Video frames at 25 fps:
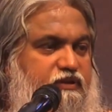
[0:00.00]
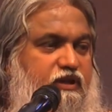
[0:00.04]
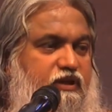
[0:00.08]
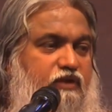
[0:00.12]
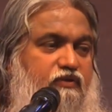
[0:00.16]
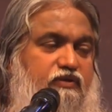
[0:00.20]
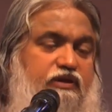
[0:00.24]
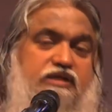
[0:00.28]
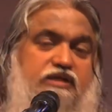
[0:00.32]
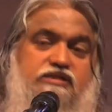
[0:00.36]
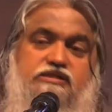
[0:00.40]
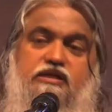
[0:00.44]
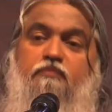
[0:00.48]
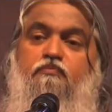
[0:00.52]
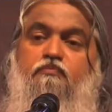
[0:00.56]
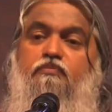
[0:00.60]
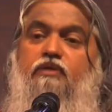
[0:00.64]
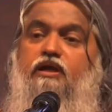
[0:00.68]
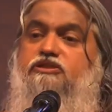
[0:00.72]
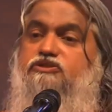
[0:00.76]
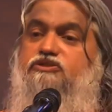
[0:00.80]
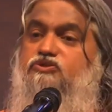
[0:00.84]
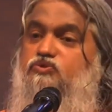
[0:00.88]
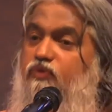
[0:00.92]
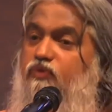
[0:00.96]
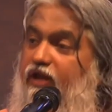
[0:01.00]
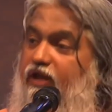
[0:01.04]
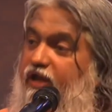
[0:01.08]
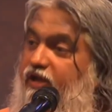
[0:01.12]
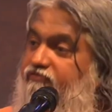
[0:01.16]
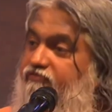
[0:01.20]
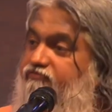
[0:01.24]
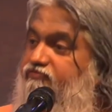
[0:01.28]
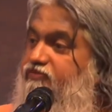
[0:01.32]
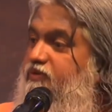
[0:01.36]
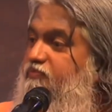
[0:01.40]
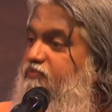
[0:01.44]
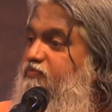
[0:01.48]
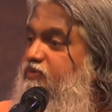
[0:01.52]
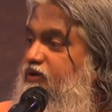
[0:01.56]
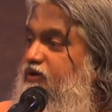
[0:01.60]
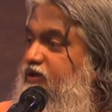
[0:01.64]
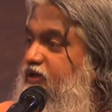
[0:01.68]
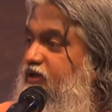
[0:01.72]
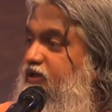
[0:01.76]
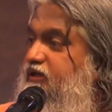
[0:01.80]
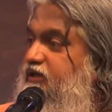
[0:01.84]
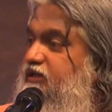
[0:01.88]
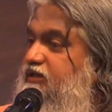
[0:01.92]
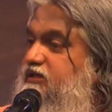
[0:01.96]
Now this applies to
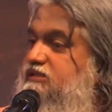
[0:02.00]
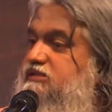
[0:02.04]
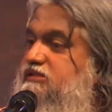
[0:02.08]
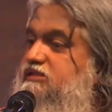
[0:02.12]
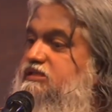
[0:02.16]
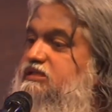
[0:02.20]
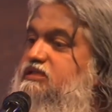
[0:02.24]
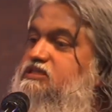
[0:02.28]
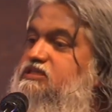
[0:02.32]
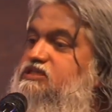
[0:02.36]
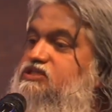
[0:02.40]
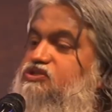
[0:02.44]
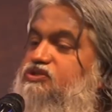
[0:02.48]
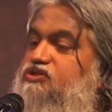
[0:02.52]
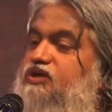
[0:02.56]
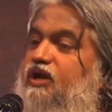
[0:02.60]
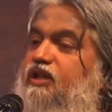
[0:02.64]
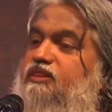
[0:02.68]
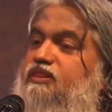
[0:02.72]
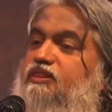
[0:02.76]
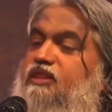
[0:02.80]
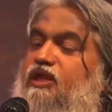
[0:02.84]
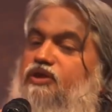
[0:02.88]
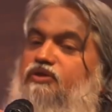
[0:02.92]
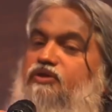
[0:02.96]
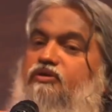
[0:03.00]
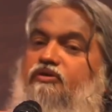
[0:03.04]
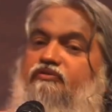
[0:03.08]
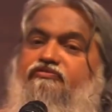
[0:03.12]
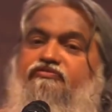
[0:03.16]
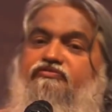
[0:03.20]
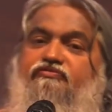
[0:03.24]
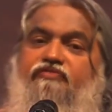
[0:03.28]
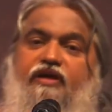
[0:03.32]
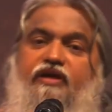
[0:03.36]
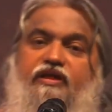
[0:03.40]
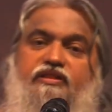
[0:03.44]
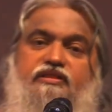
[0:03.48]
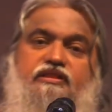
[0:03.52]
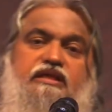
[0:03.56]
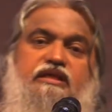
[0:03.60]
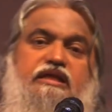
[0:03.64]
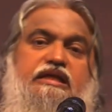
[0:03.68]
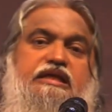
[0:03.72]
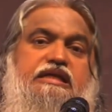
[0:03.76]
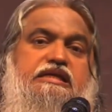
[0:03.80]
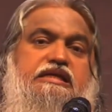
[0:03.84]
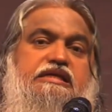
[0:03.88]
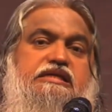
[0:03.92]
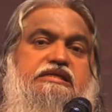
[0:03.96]
everybody. Strengthen your faith.
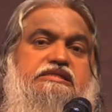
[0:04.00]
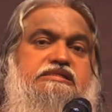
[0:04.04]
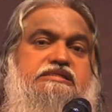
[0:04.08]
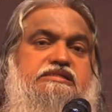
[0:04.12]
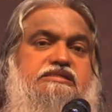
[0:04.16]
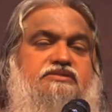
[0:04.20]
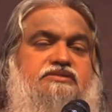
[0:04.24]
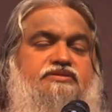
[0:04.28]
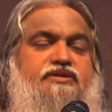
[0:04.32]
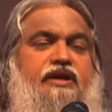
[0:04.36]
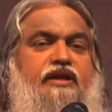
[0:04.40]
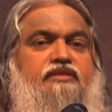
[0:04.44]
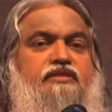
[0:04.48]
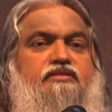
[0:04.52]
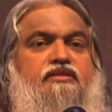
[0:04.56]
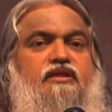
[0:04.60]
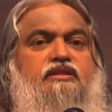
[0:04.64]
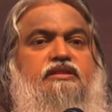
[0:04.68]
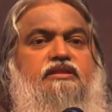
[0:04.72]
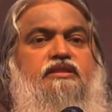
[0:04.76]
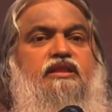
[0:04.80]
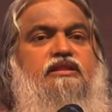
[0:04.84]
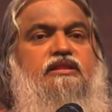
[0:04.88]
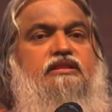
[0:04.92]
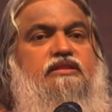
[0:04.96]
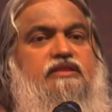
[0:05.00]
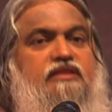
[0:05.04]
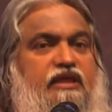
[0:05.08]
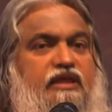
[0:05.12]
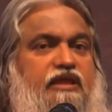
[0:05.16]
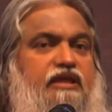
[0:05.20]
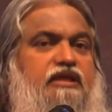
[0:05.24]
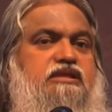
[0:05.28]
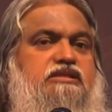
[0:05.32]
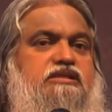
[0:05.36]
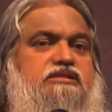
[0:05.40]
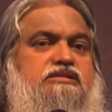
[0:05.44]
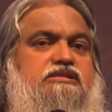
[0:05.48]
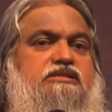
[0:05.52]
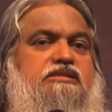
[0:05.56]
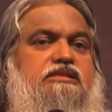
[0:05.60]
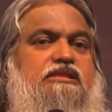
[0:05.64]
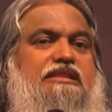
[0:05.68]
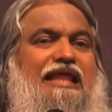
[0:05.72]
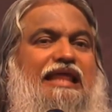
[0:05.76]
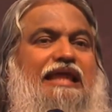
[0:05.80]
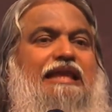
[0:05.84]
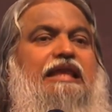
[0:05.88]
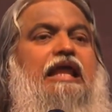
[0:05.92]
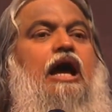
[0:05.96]
Strengthen the things
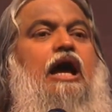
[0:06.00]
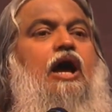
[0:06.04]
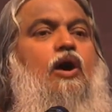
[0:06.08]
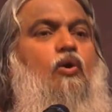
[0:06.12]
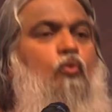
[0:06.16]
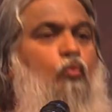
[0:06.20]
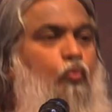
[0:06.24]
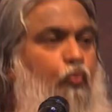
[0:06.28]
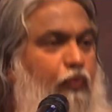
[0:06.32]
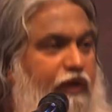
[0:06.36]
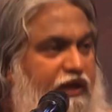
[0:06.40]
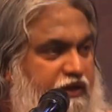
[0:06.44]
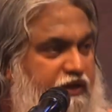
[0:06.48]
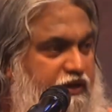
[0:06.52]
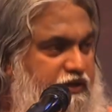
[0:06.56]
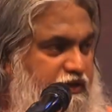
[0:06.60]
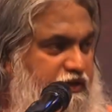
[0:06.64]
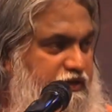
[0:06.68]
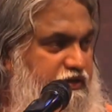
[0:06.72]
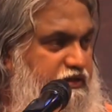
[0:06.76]
that are weak.